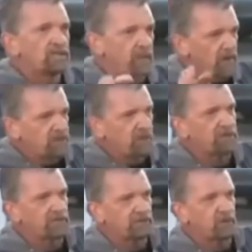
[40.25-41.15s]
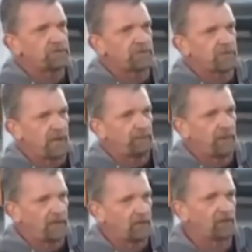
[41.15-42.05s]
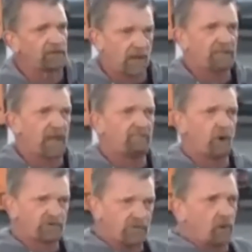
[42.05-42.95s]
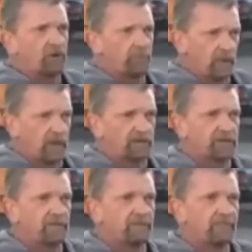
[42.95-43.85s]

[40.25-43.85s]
Special interest groups and campaign donors. I'm Dave Morris. I own the place.